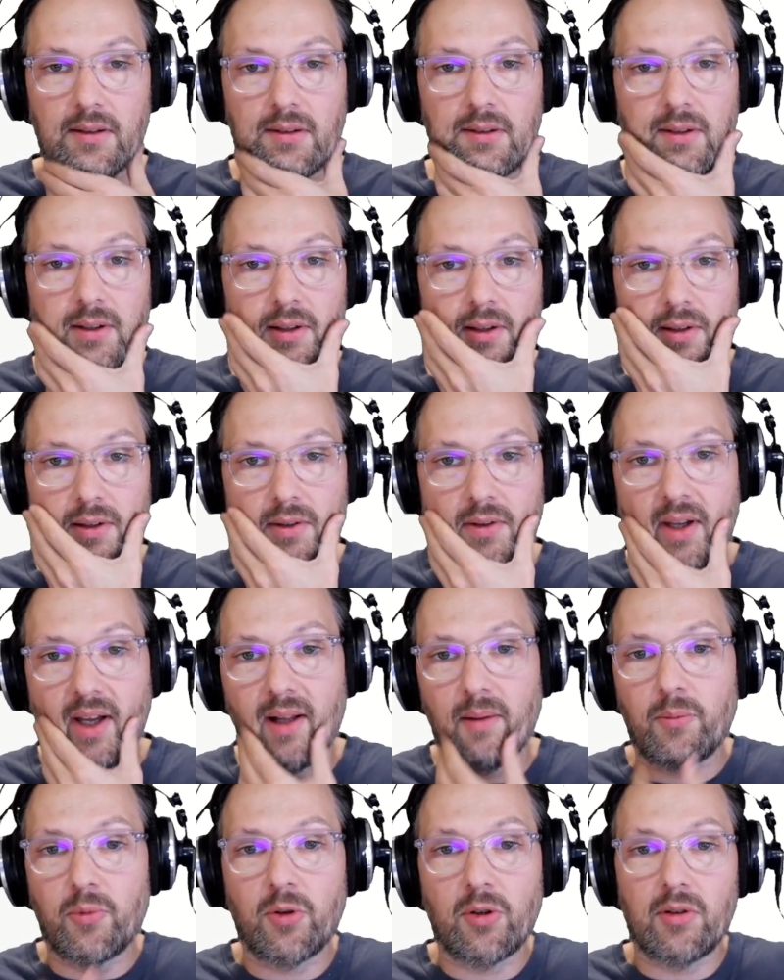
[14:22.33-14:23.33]
uh, the Elm
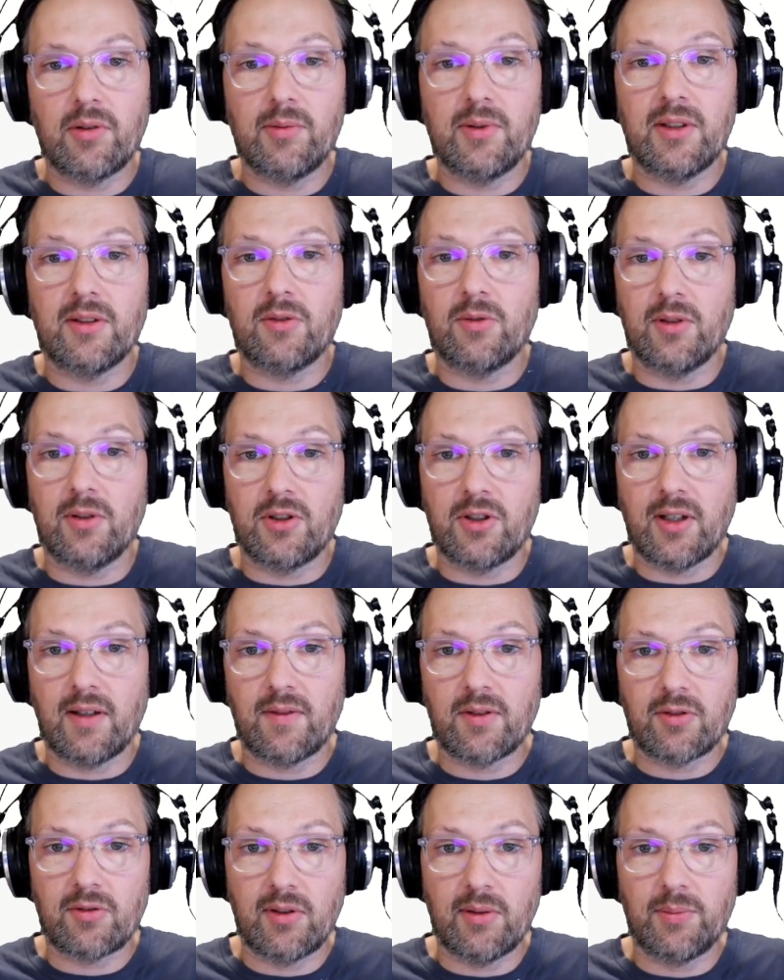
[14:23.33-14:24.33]
program into a
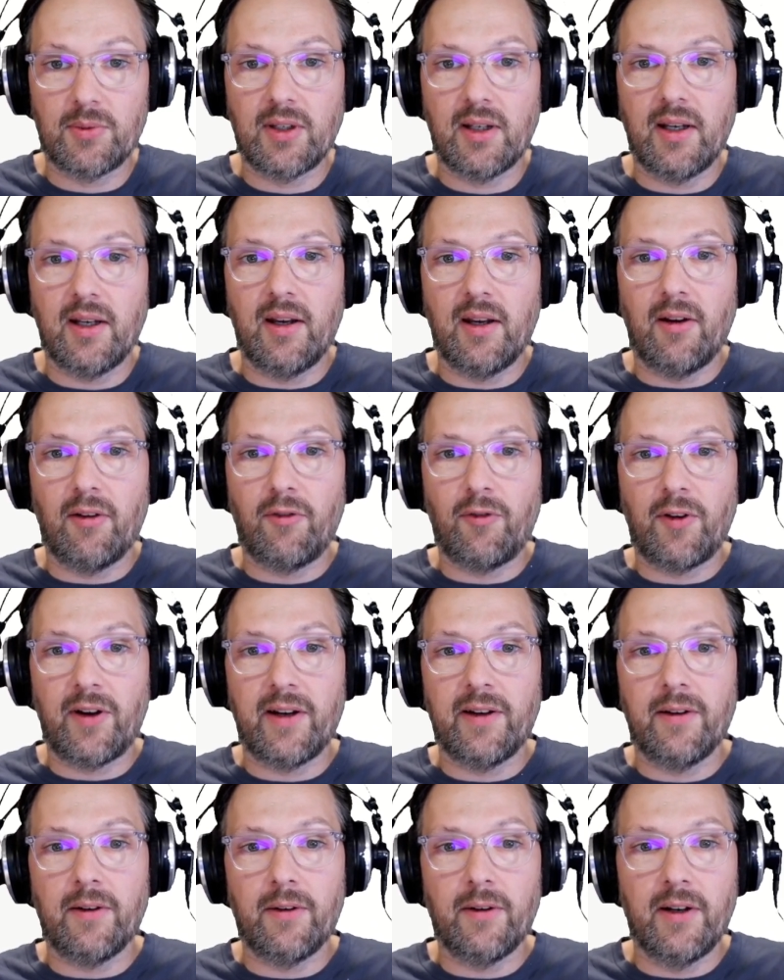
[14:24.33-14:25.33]
JavaScript
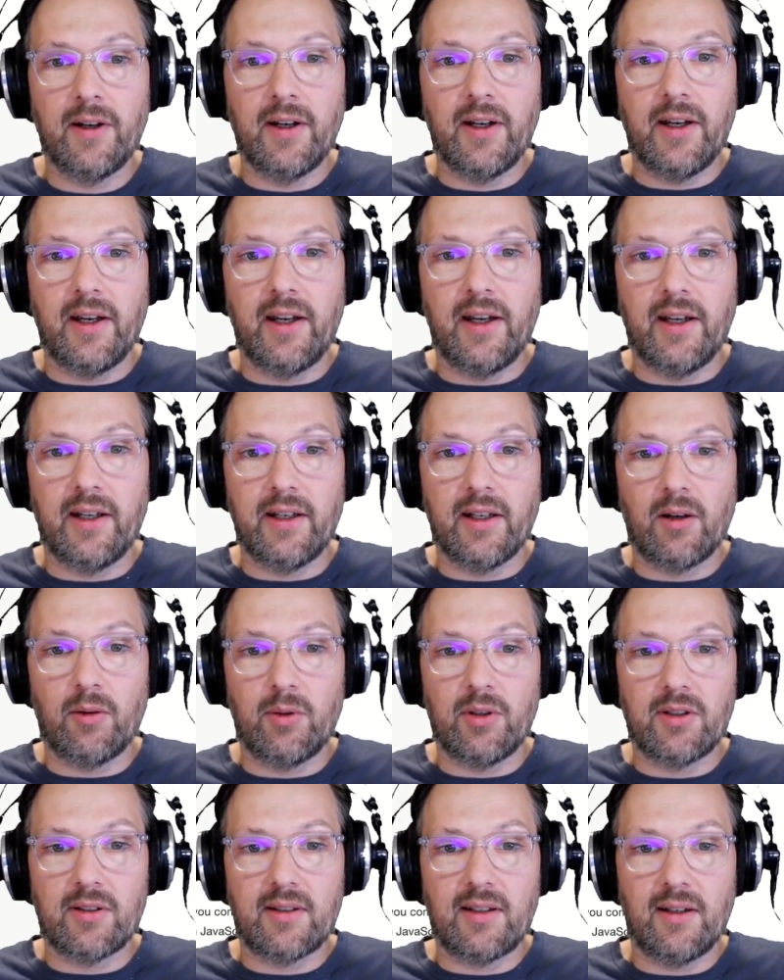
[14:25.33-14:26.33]
file, and now we
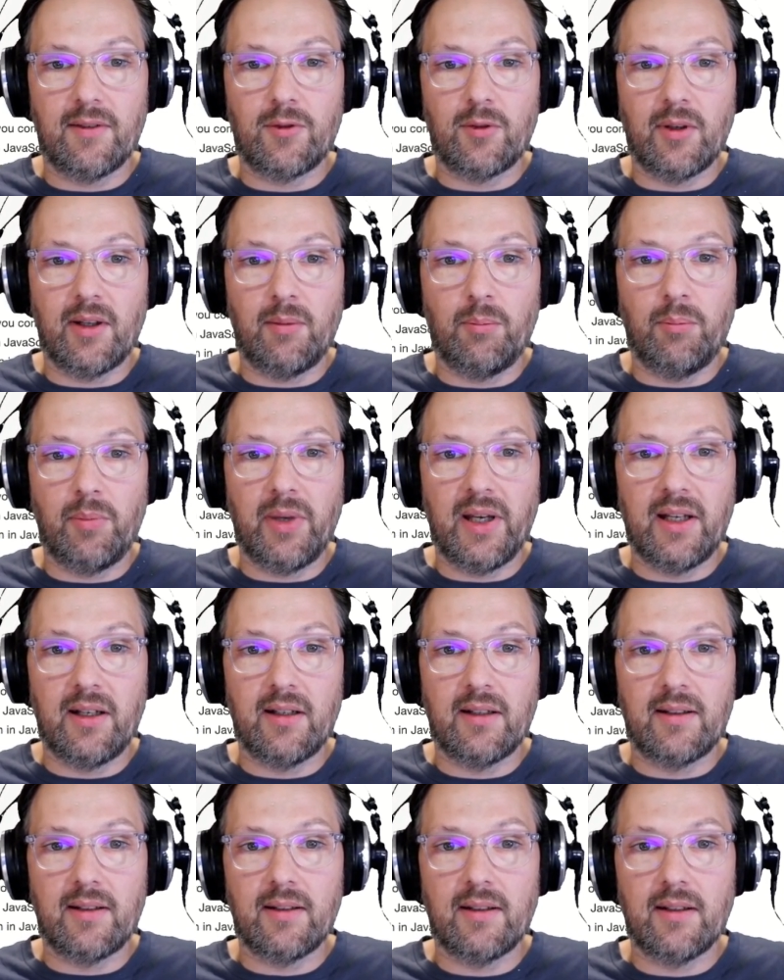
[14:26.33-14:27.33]
just have to embed it